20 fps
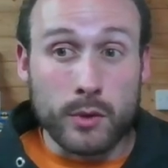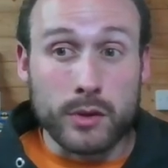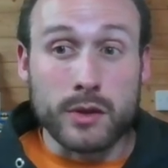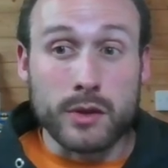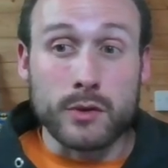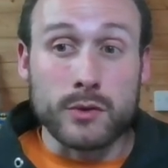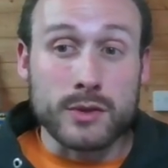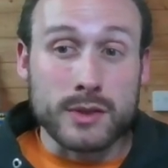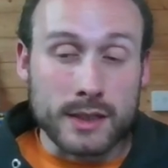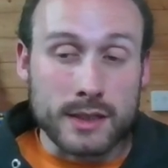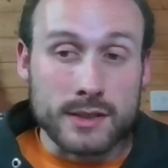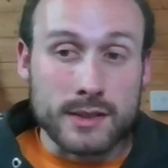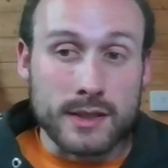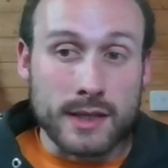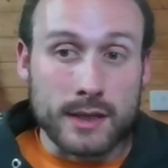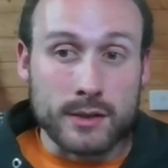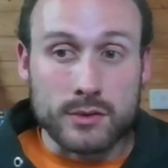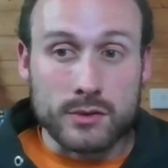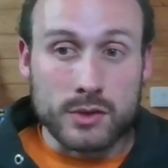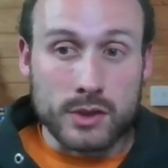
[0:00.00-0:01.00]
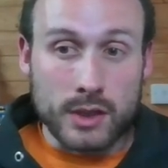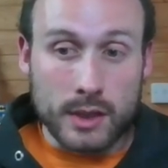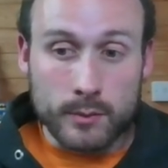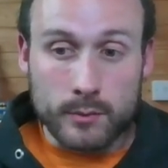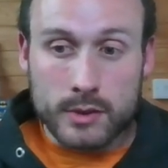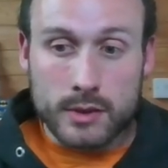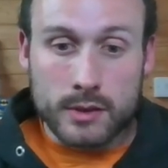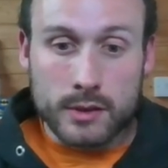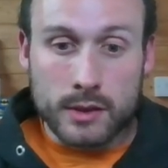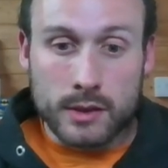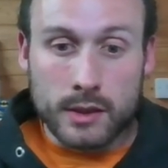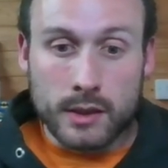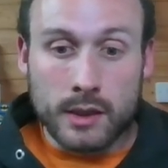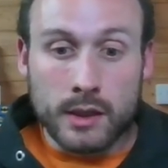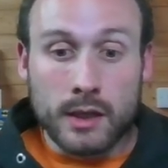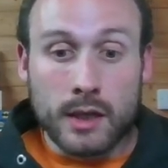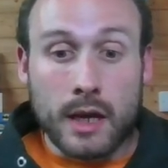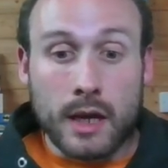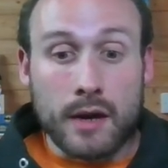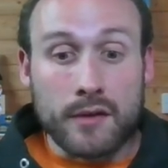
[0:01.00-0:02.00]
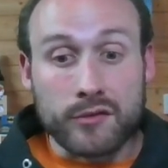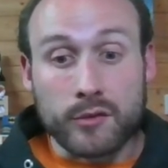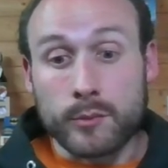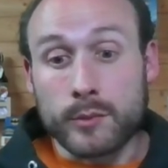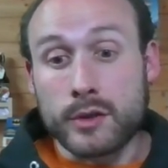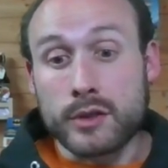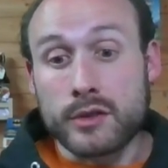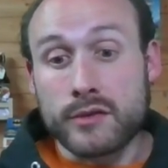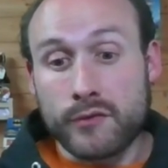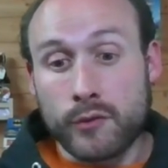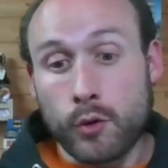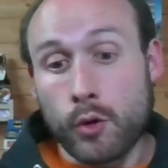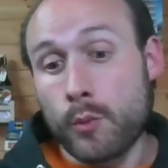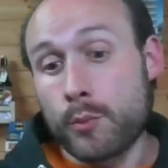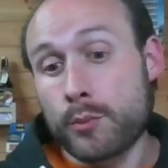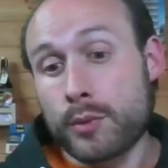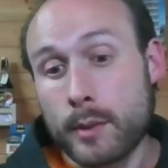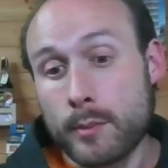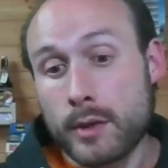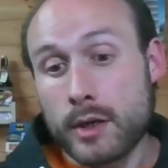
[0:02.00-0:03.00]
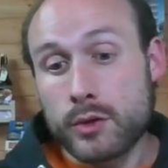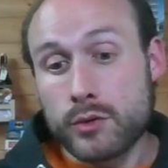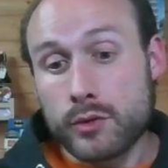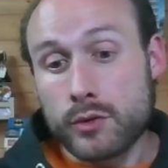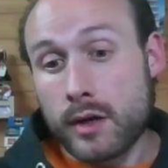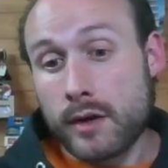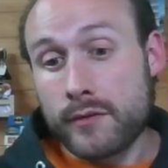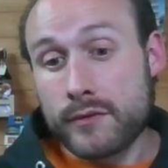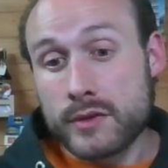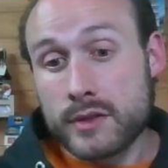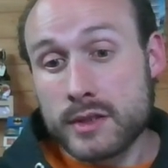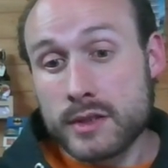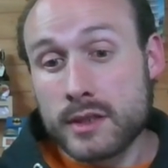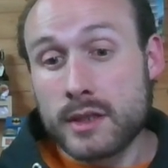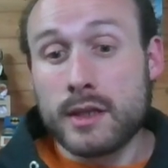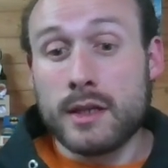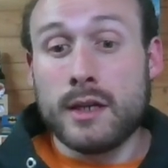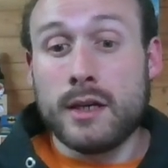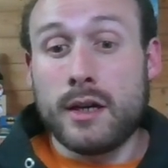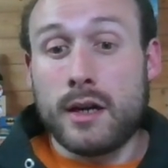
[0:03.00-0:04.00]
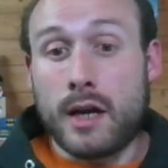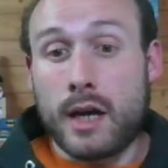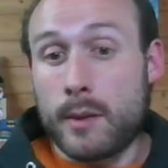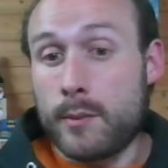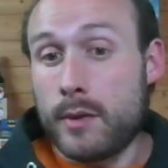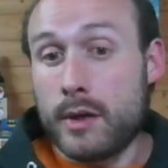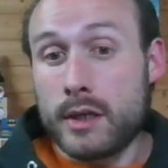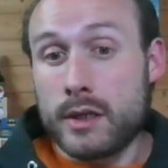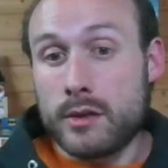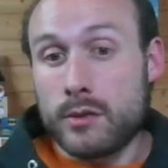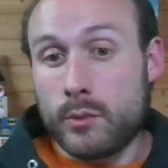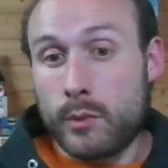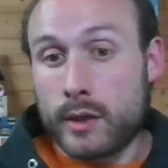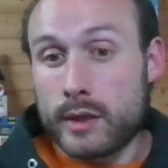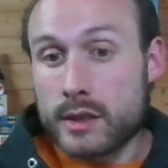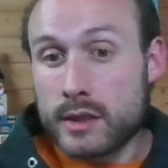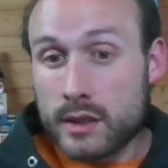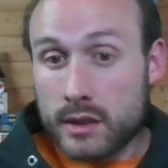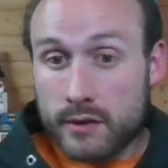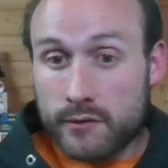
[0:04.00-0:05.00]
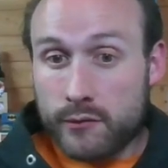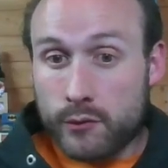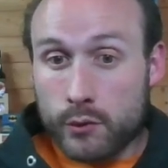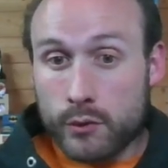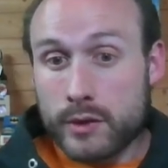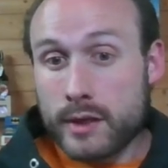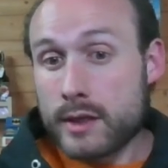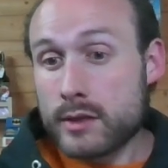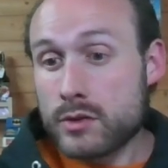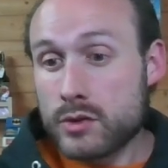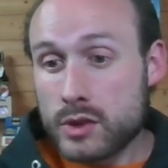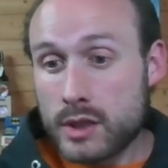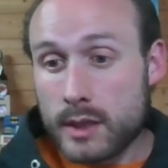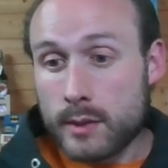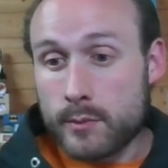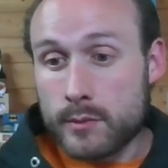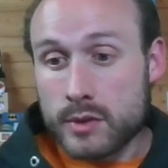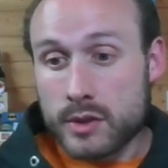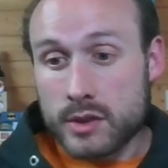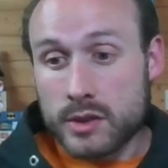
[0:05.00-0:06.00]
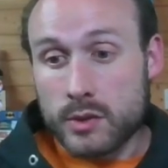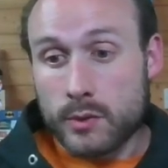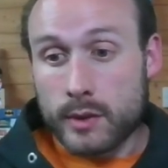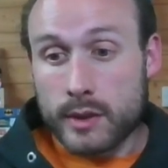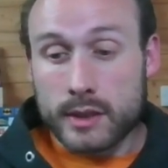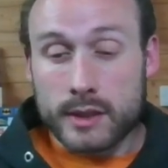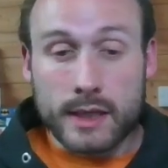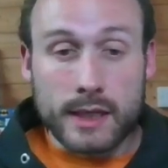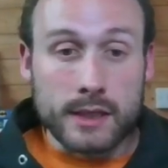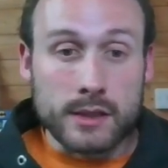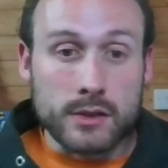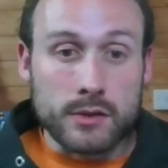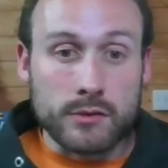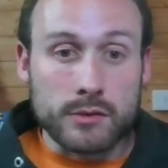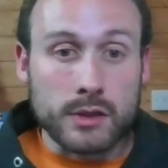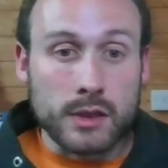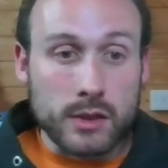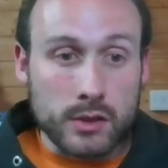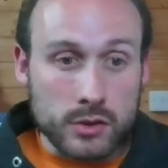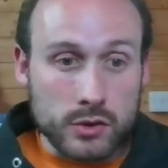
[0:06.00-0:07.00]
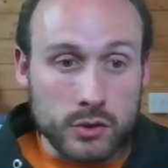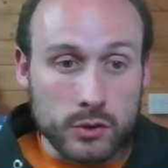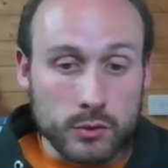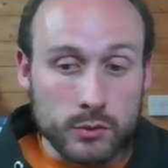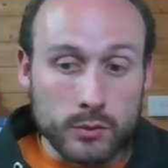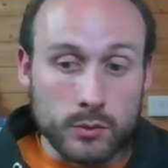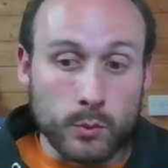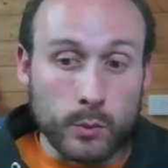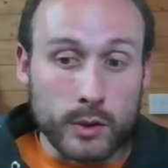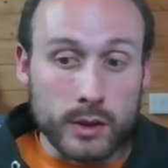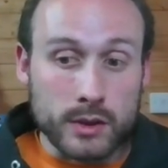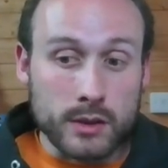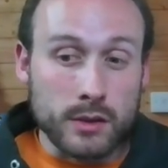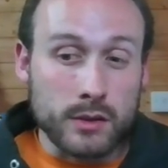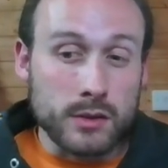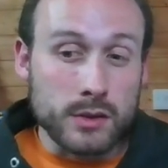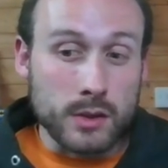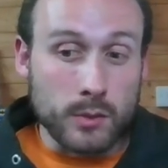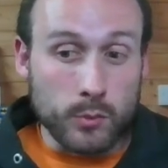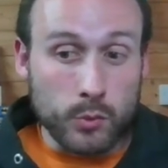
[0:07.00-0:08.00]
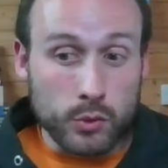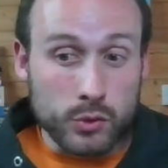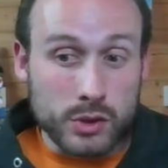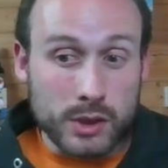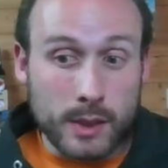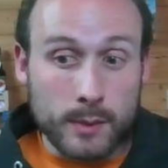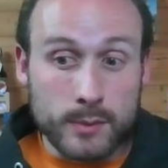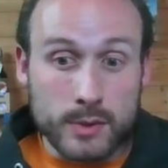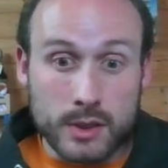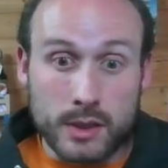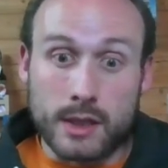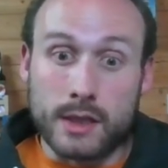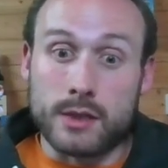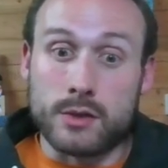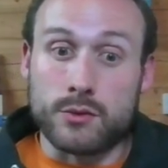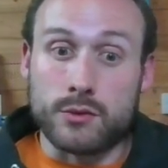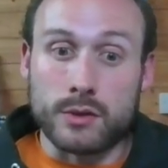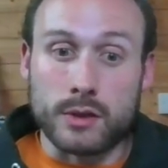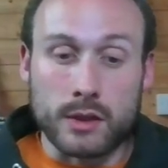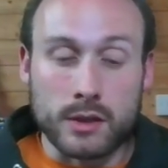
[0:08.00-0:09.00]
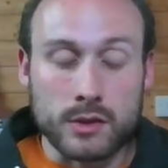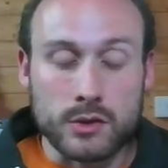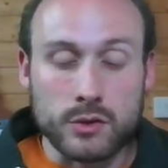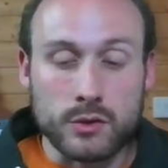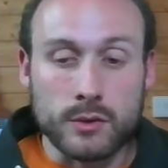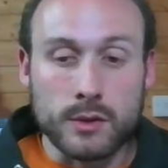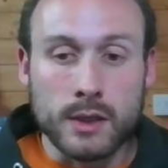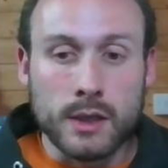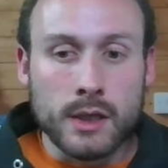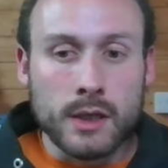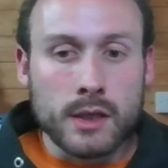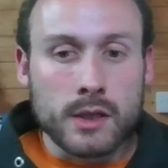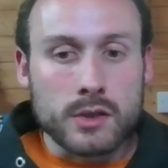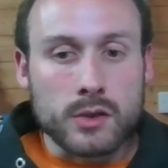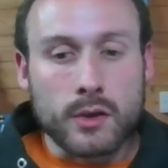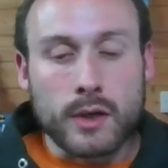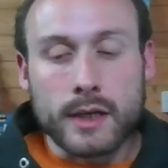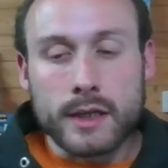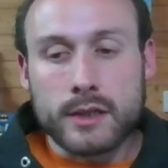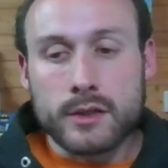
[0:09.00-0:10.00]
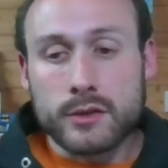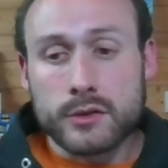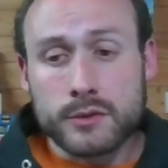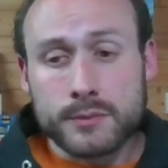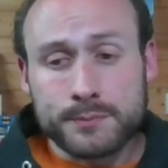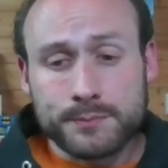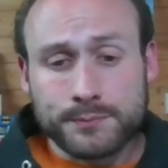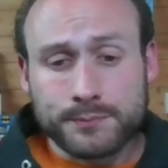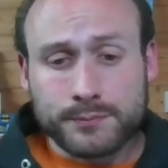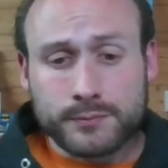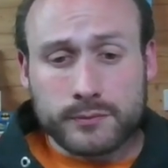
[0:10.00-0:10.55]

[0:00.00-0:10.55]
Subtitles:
with those 6,000 gems, and from those 4 Premier drafts I might win another 4,000 gems, and so I could enter another 2 and win some more gems and enter another 2. So I could